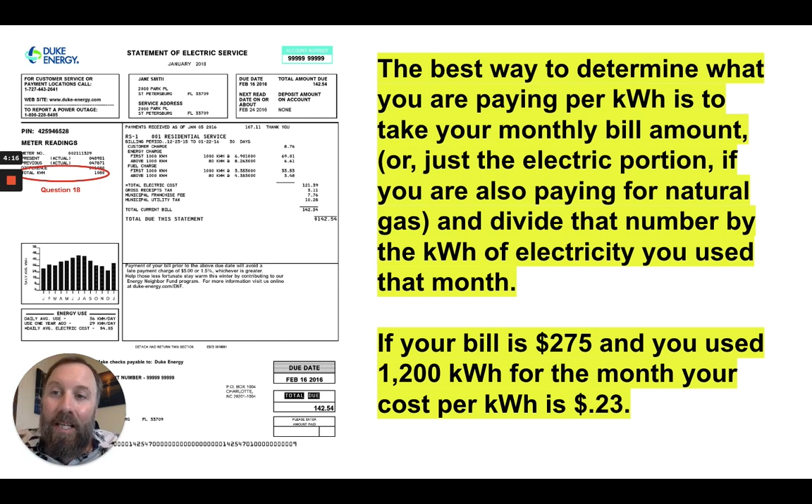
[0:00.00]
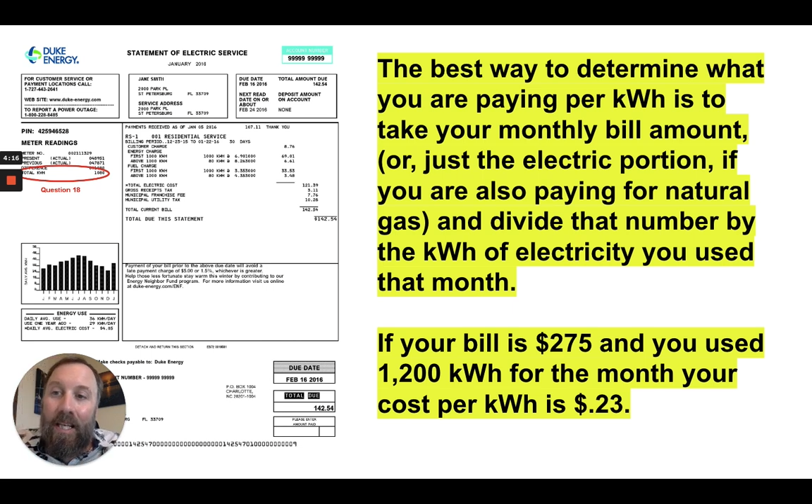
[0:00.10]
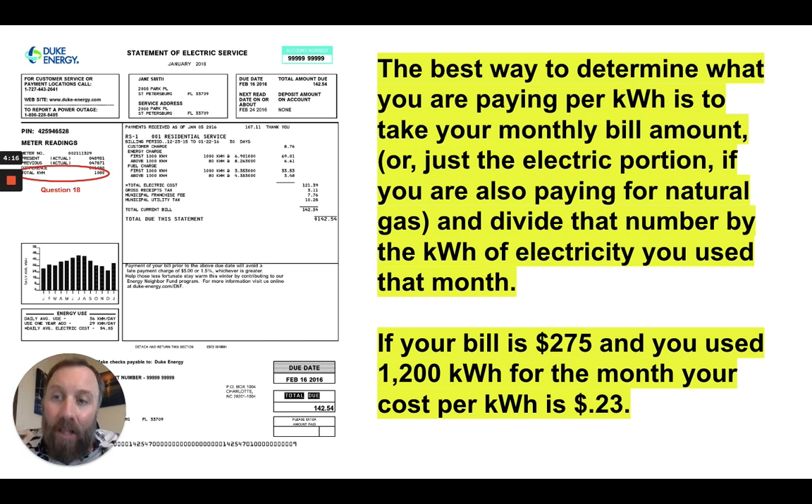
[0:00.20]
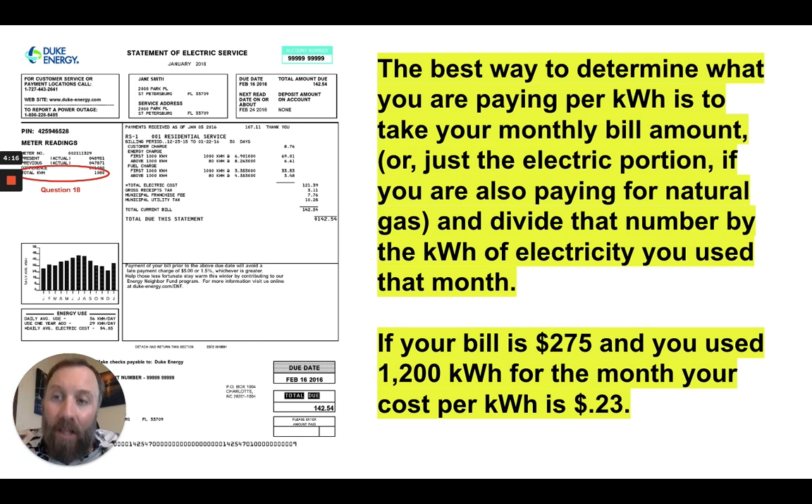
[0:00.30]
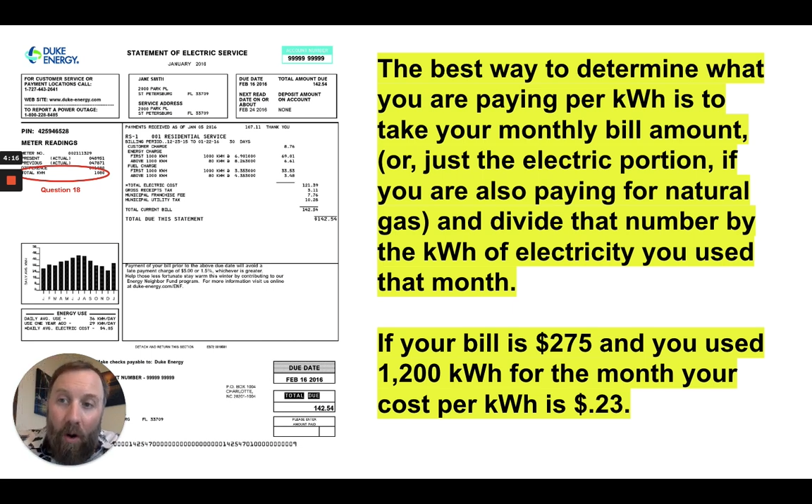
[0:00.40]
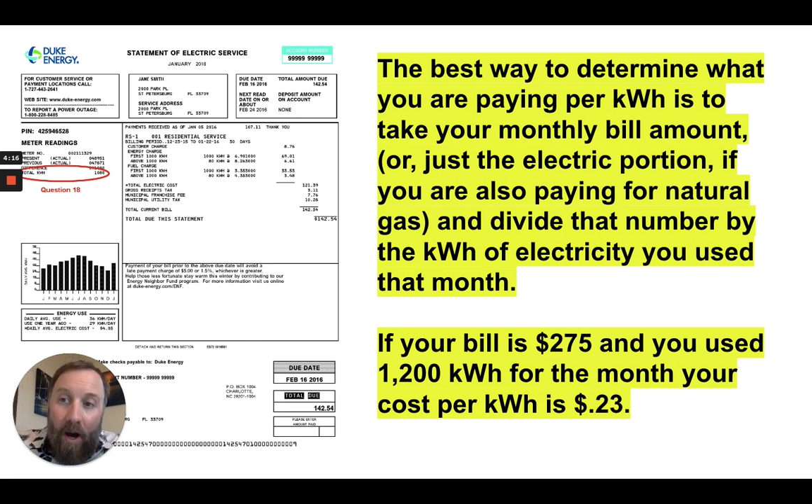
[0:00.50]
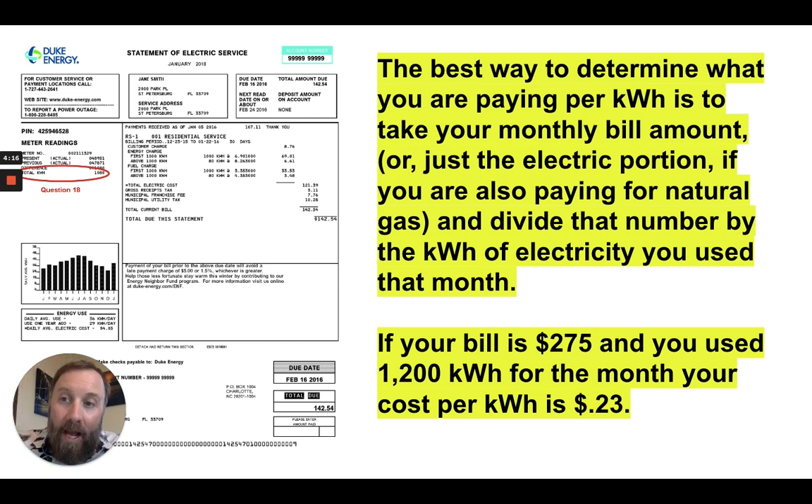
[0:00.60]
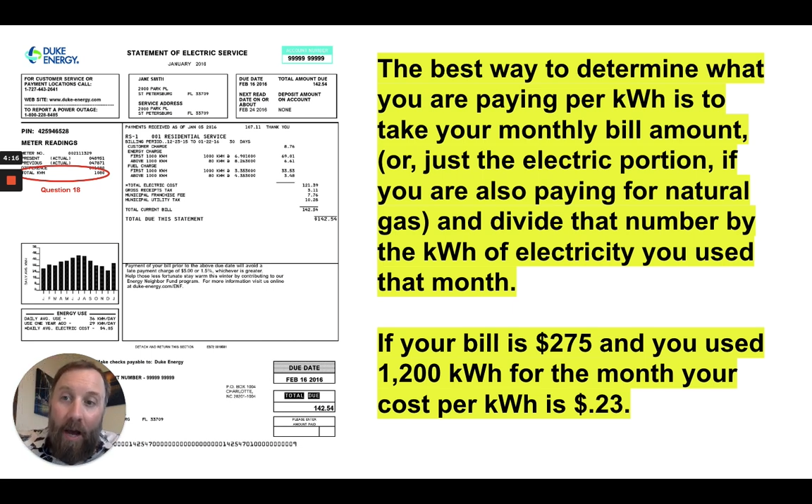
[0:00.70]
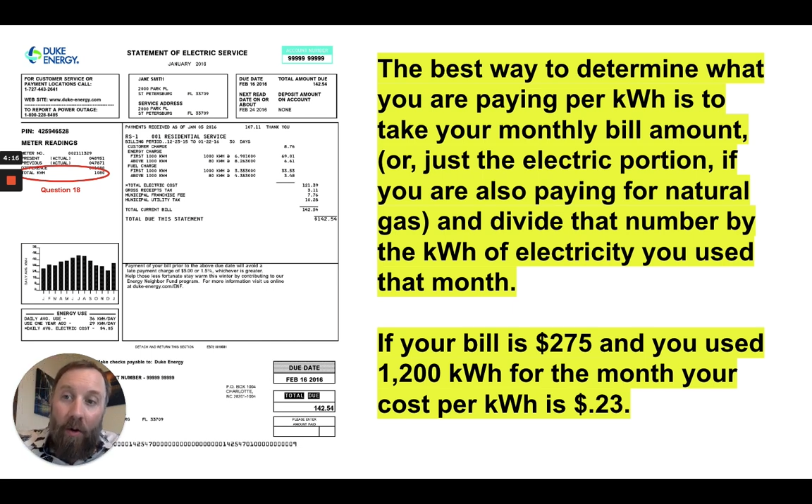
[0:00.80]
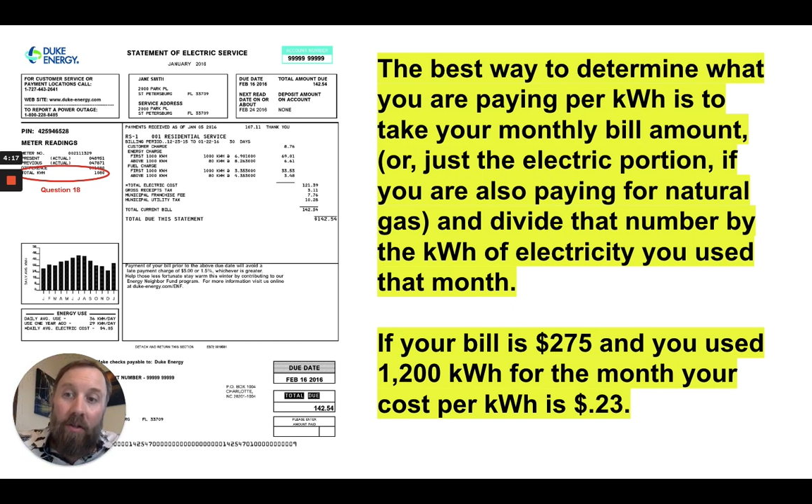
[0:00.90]
kilowatt
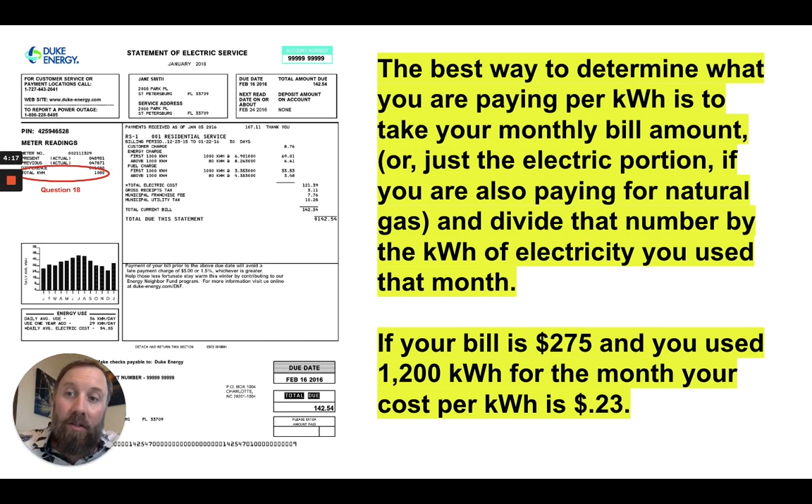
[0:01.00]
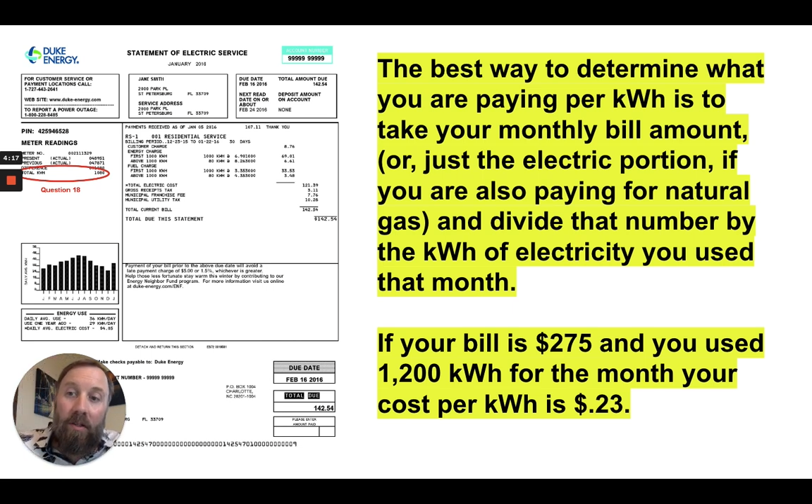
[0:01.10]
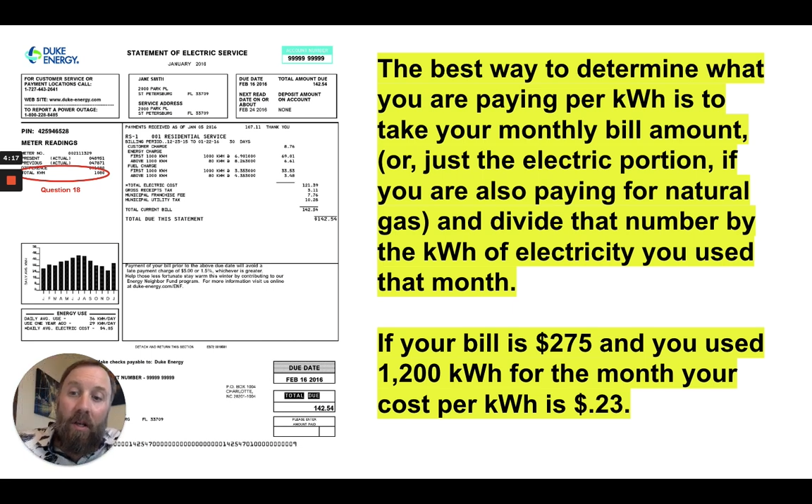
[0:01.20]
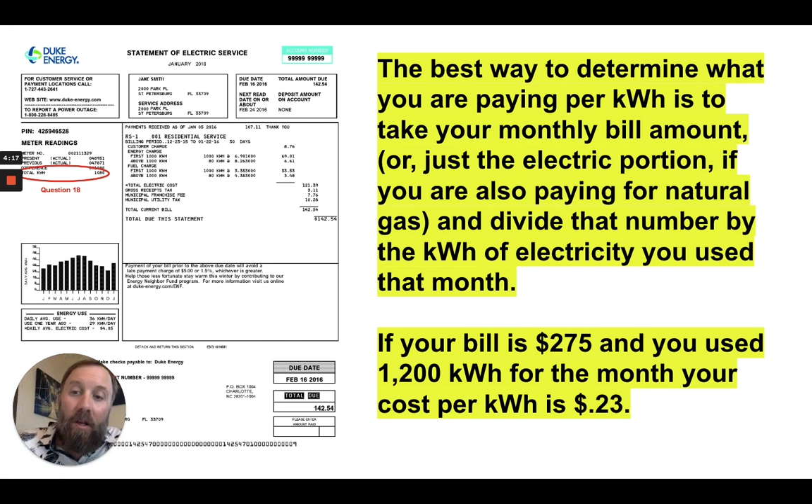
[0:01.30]
hours